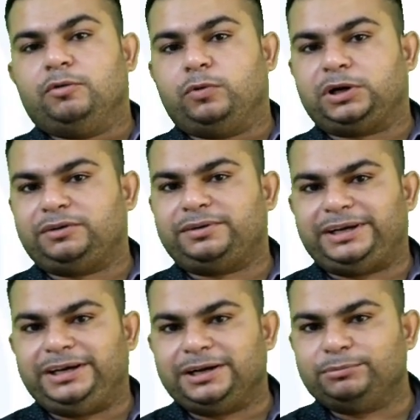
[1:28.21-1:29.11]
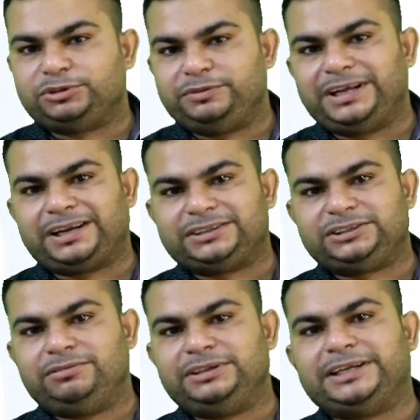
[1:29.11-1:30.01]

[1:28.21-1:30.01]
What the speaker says: Whatever incomes we are receiving,